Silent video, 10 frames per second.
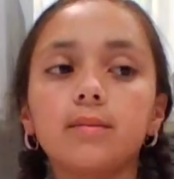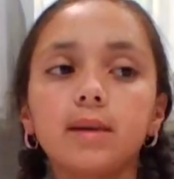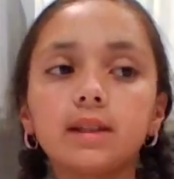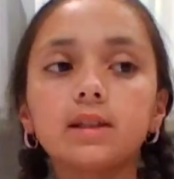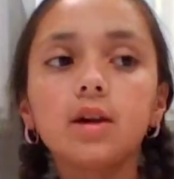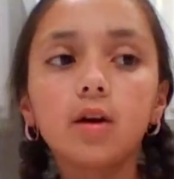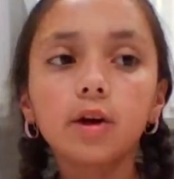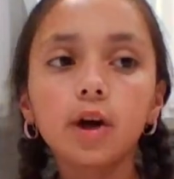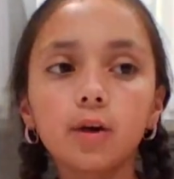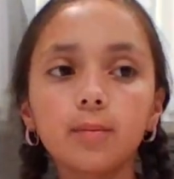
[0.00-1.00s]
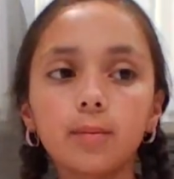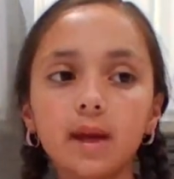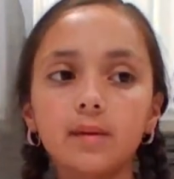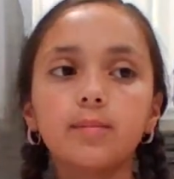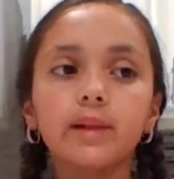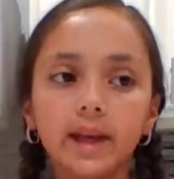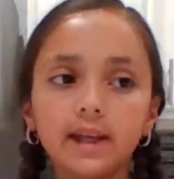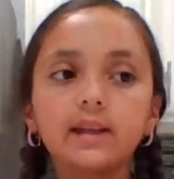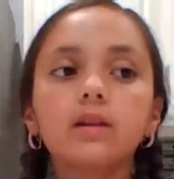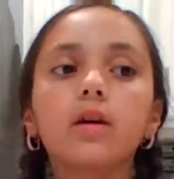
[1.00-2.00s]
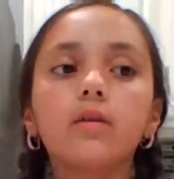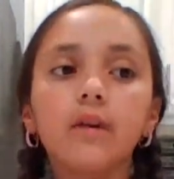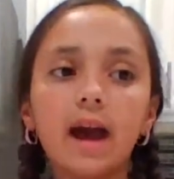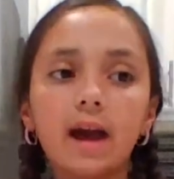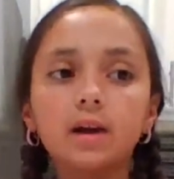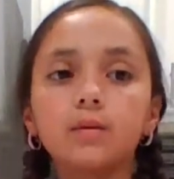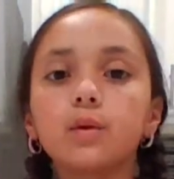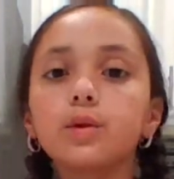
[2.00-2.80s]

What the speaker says: it's yogurt and plain and low fat.